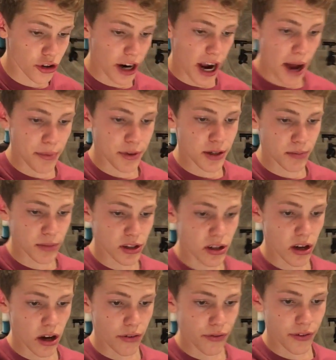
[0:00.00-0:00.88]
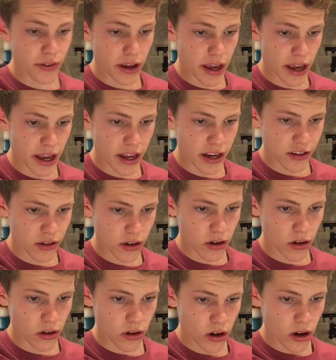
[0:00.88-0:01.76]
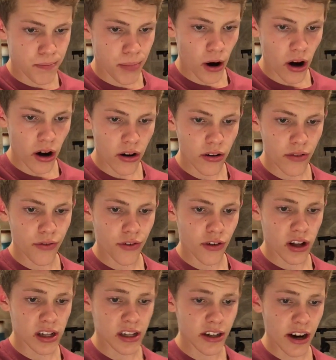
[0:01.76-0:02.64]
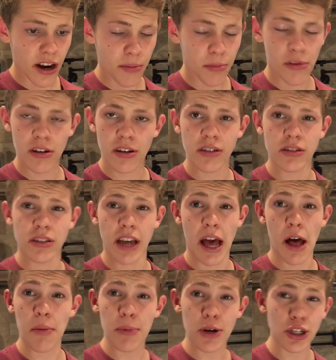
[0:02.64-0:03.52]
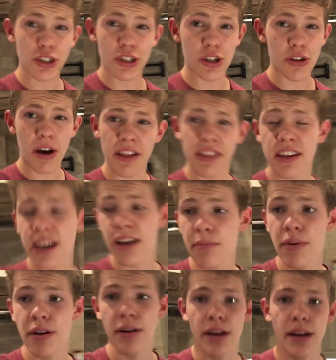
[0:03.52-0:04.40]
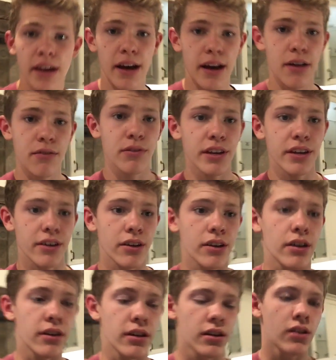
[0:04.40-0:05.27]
grab some stuff and so bottle of clear Elmer's, Elmer's glue. I think I might have like a